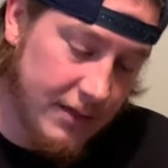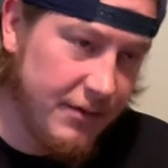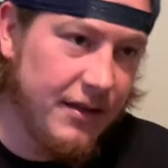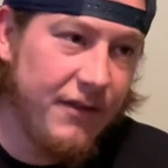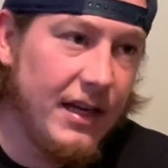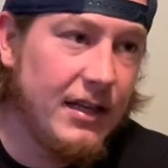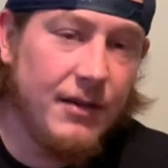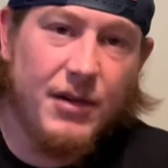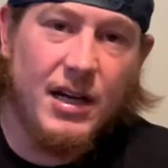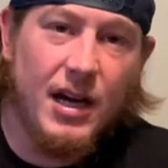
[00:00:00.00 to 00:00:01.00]
I mean, the fact that
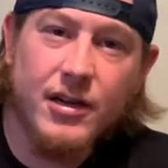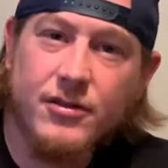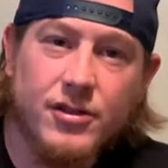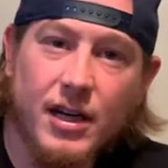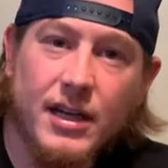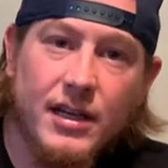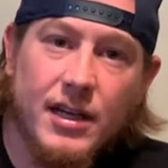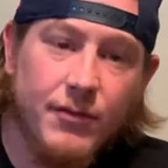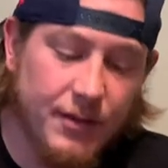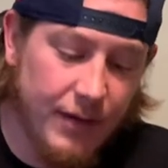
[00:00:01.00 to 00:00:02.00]
my Iron Giant
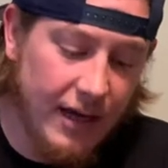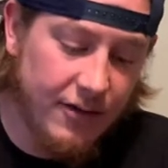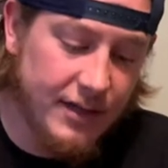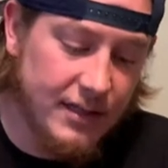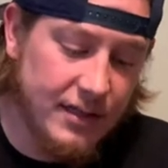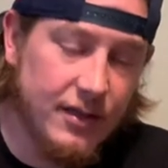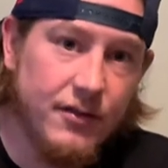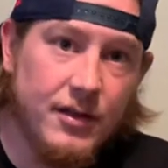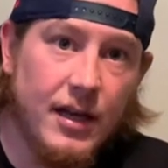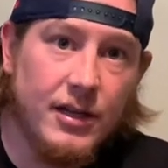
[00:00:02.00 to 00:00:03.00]
came with batteries and you
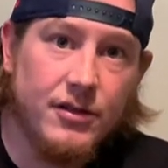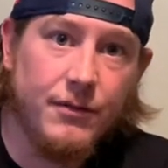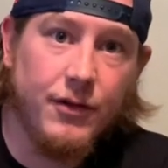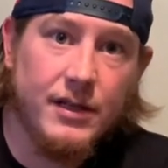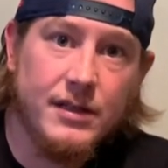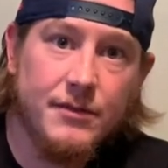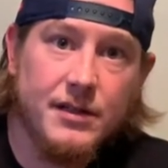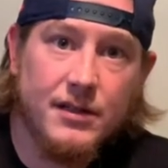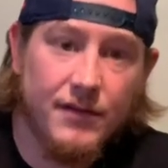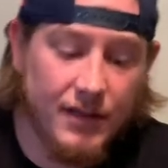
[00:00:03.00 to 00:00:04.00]
could actually press him and
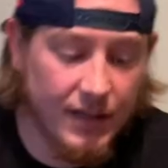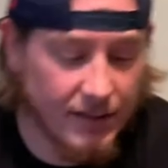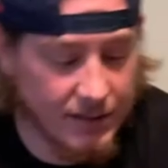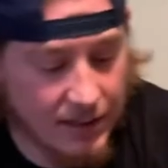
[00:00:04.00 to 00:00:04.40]
stuff like that is